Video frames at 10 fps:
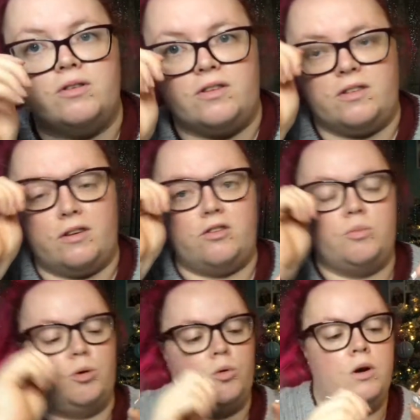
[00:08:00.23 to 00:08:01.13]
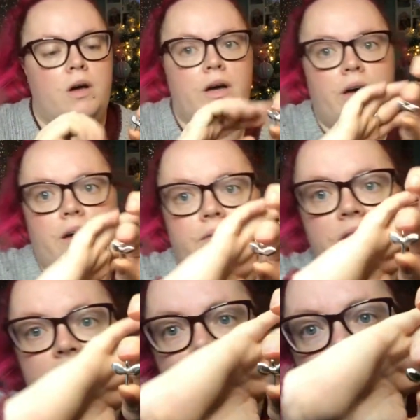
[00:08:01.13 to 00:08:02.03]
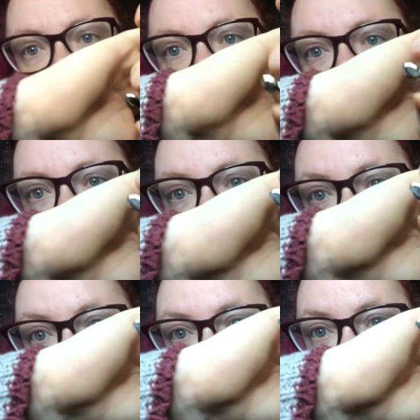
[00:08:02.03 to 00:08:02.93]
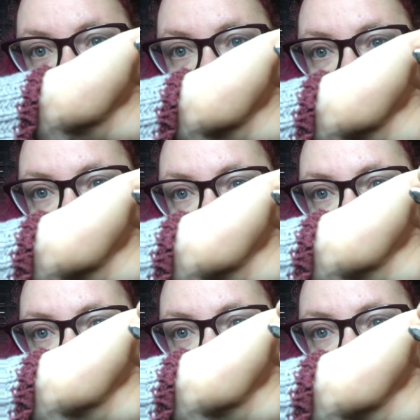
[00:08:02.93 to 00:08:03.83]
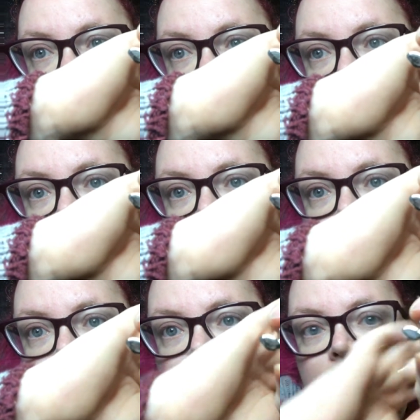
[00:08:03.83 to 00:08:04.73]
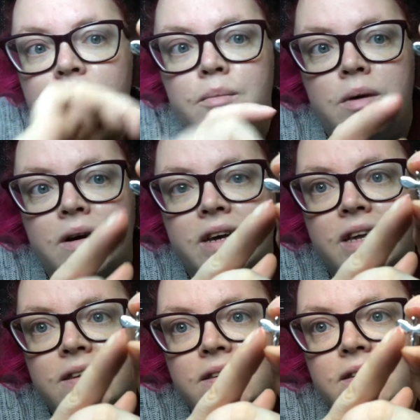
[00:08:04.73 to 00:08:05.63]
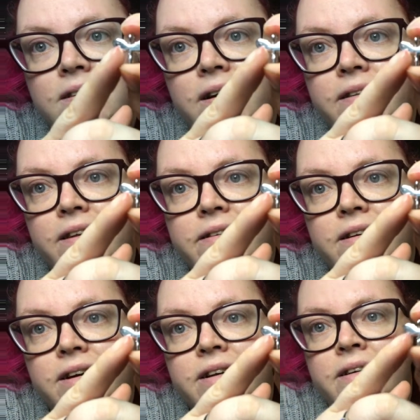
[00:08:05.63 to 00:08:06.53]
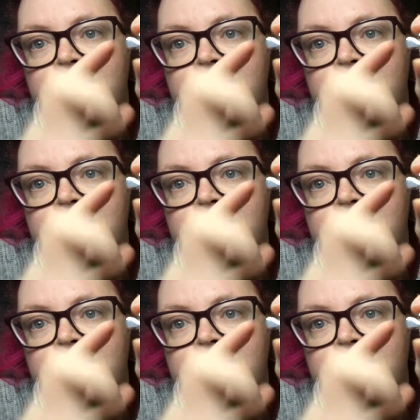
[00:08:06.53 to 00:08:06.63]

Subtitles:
it's so small, if they could have like etched some like feathers, like markings into like this side,